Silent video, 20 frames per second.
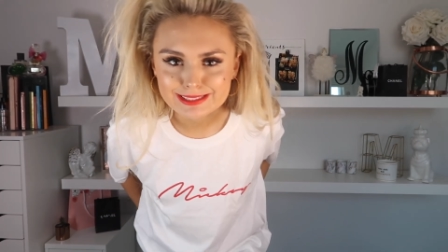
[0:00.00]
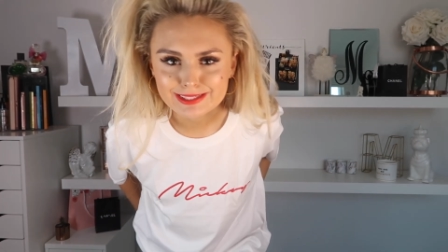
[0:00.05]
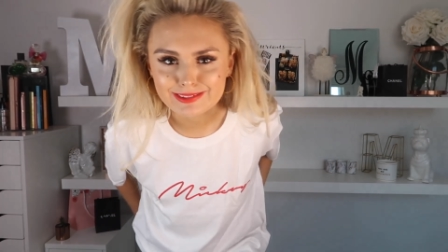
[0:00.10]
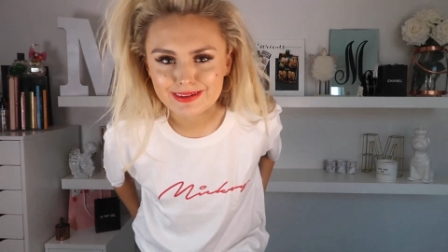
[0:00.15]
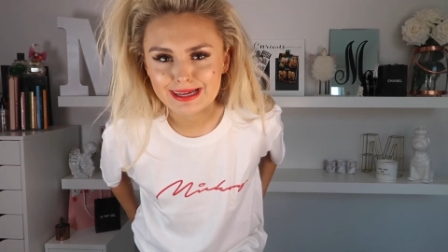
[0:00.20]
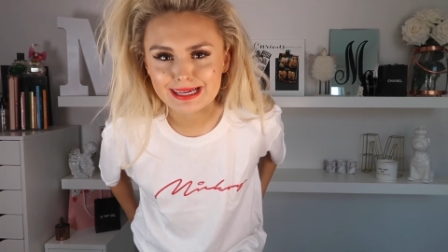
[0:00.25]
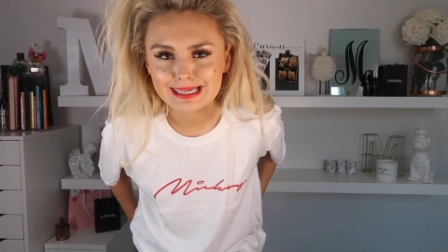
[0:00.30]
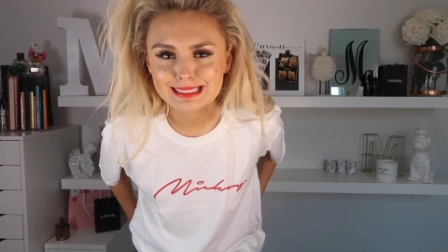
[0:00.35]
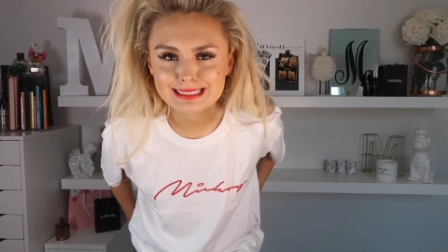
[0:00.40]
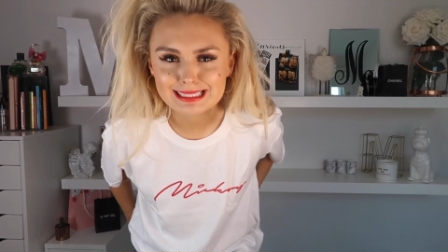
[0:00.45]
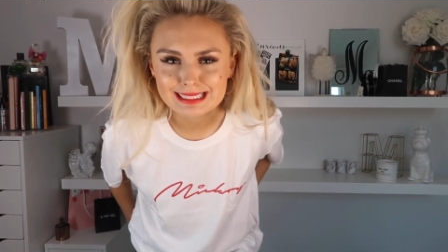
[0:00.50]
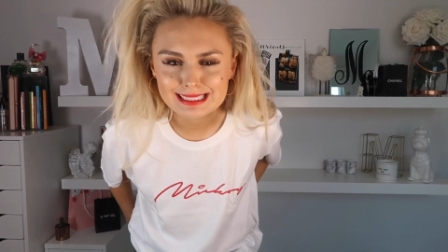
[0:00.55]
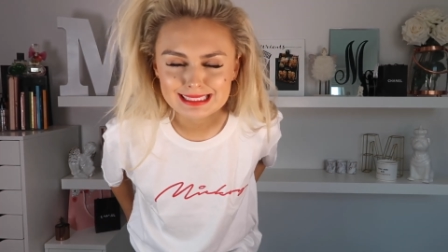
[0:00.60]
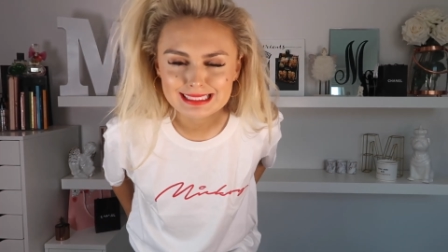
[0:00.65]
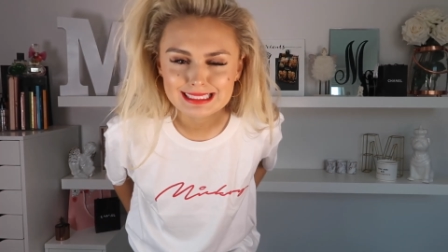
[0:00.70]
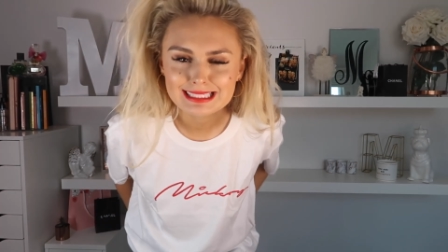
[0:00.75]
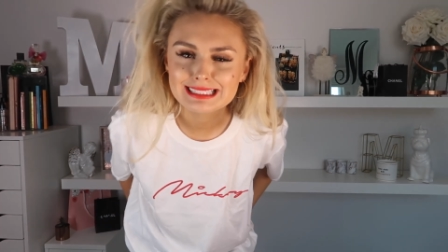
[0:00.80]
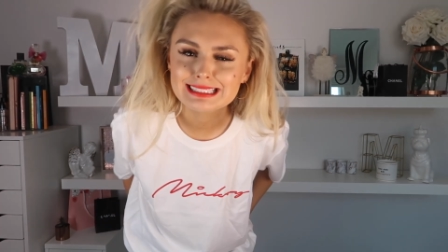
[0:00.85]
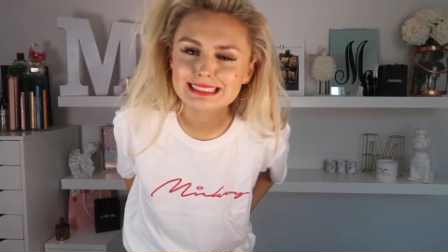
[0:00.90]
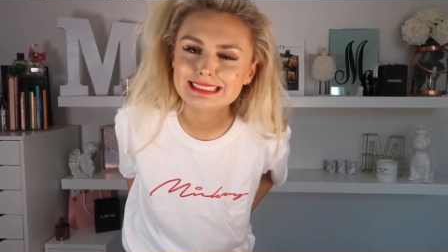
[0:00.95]
sorry, it's,
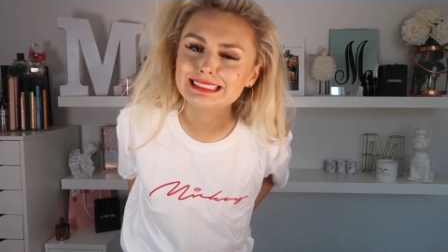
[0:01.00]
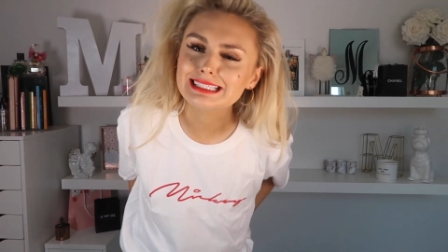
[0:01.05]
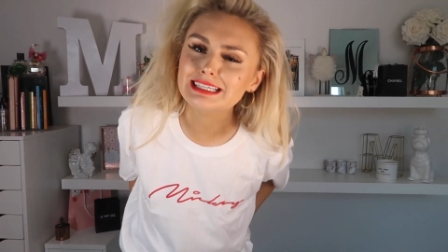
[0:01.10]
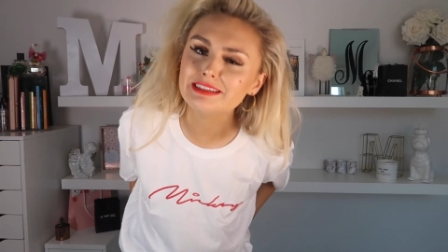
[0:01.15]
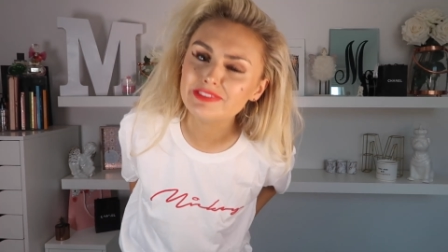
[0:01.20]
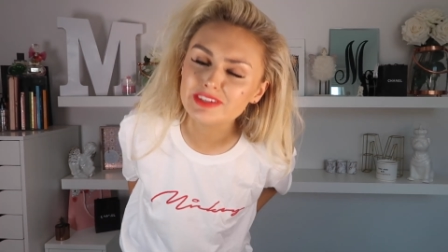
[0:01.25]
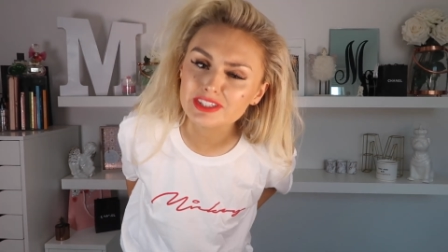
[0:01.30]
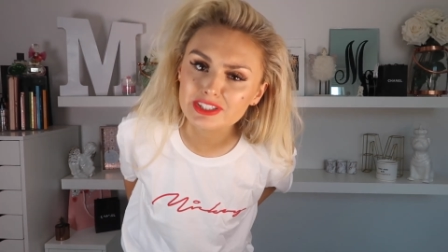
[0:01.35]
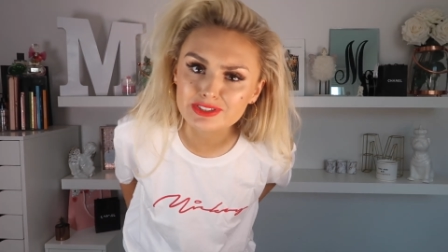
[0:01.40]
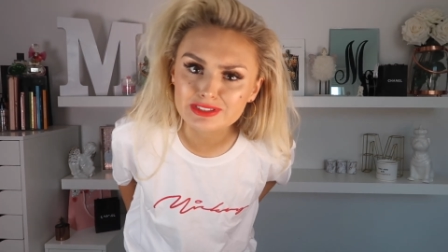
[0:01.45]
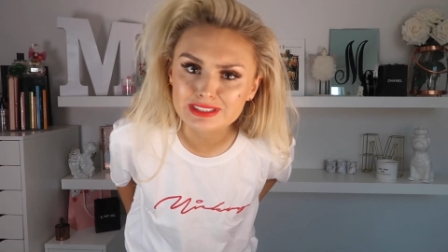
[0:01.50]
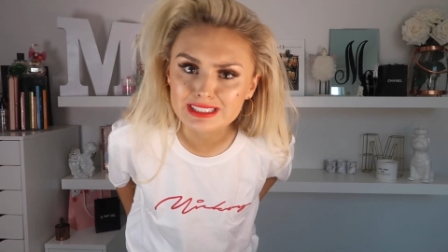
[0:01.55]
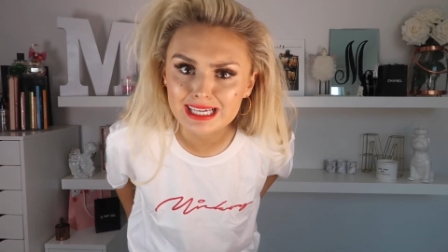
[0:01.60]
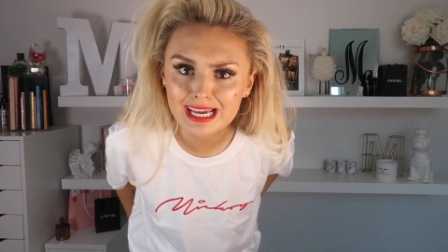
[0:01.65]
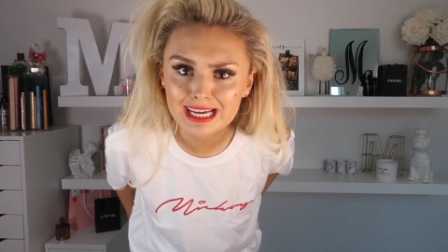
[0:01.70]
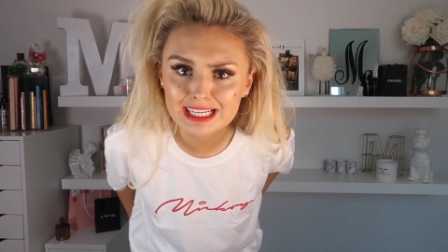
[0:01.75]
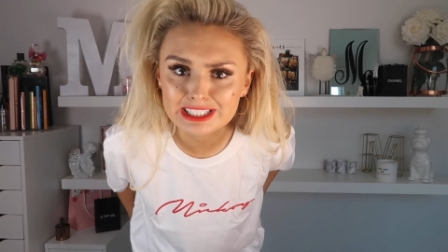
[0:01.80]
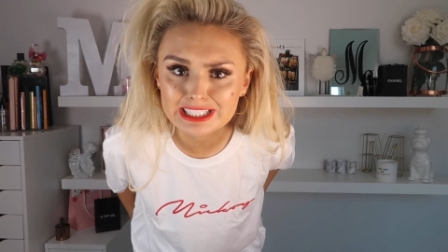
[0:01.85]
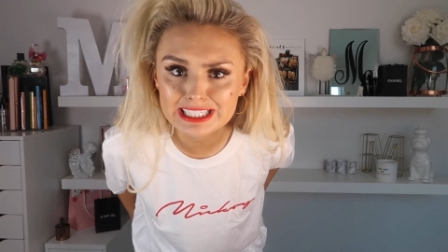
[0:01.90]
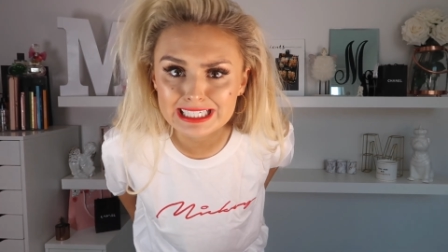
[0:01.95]
it's difficult to
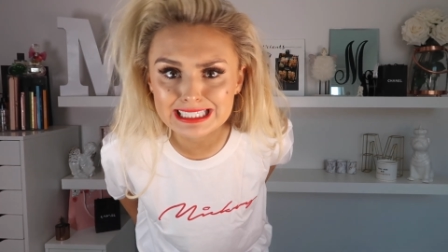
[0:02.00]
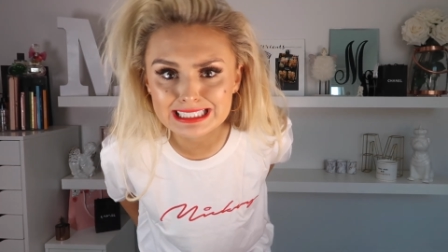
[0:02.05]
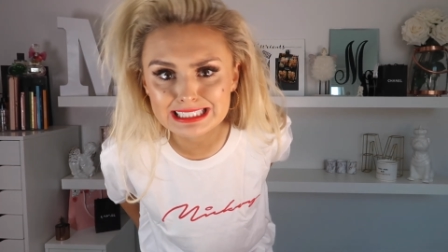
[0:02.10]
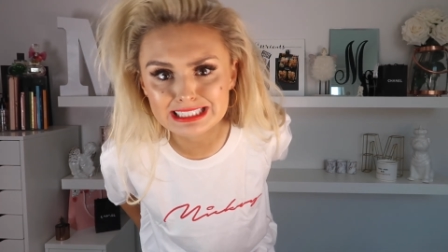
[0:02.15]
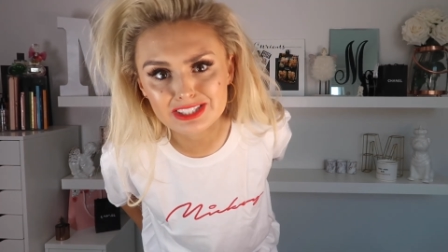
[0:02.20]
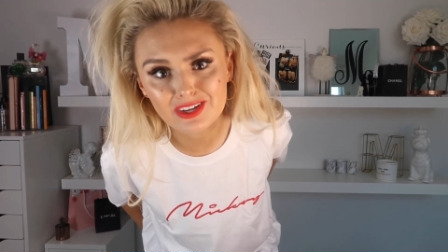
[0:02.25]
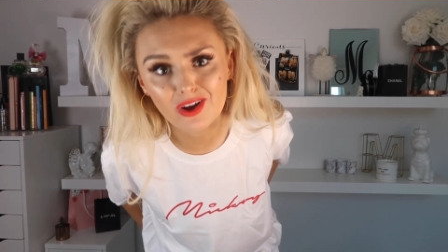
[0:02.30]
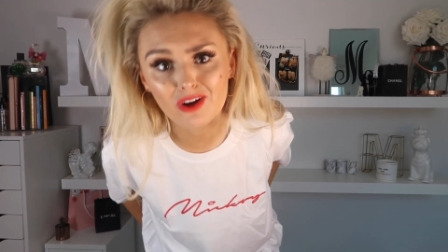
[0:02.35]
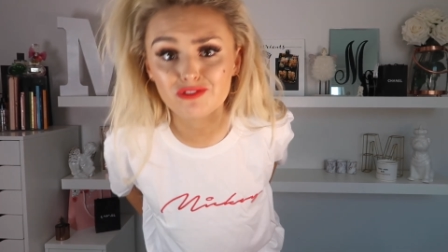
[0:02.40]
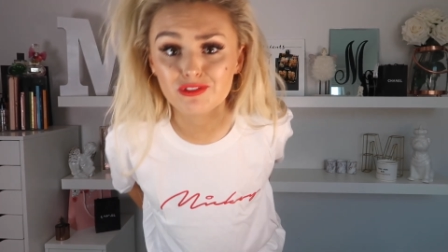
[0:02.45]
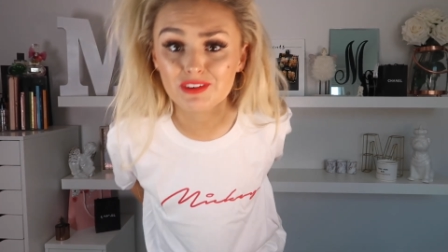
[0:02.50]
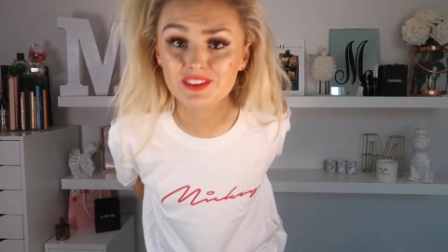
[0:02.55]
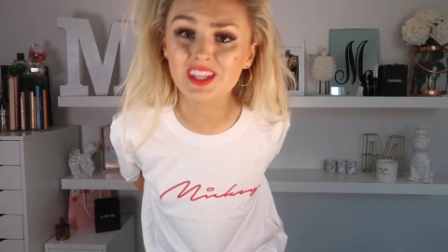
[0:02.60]
get jeans off.